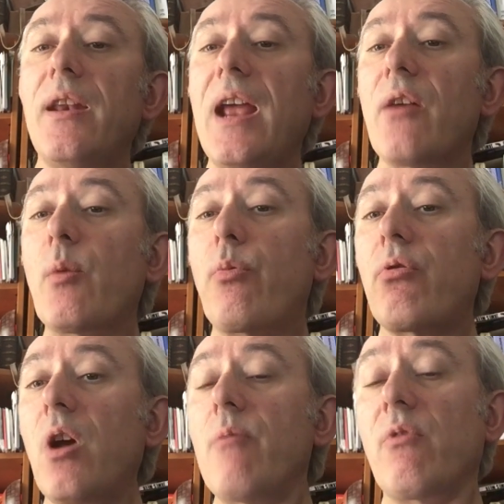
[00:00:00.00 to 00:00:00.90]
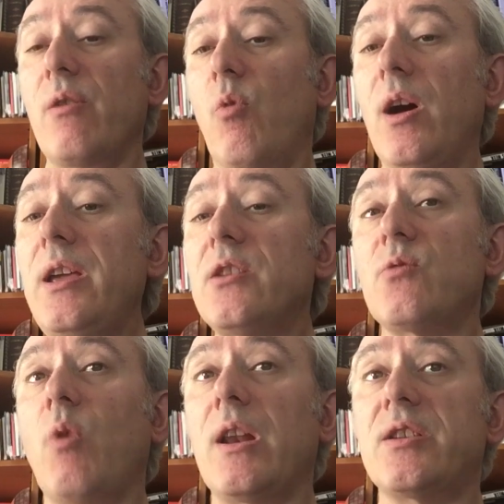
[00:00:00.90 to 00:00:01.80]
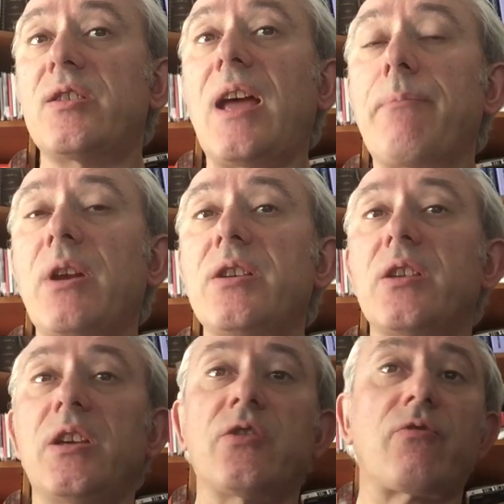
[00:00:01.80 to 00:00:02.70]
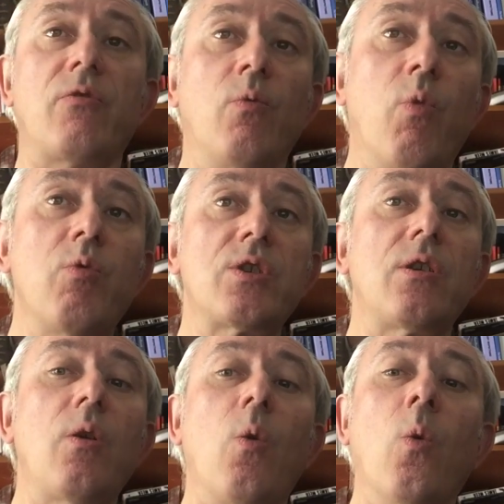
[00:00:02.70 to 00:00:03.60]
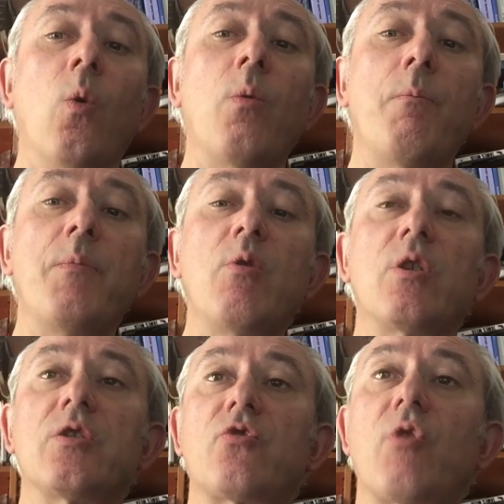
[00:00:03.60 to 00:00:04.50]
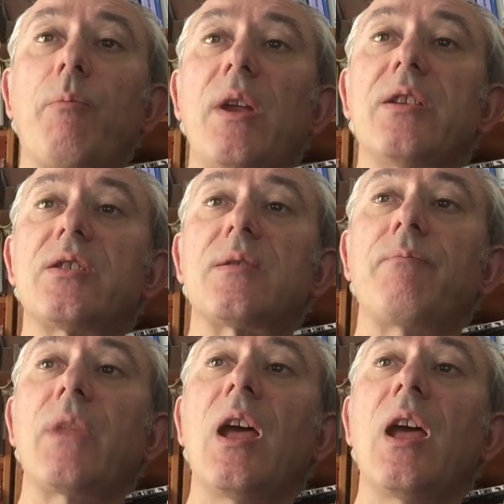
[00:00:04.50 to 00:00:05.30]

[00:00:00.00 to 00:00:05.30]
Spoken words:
Now, the primary way, as well established, is through water or mucus droplets,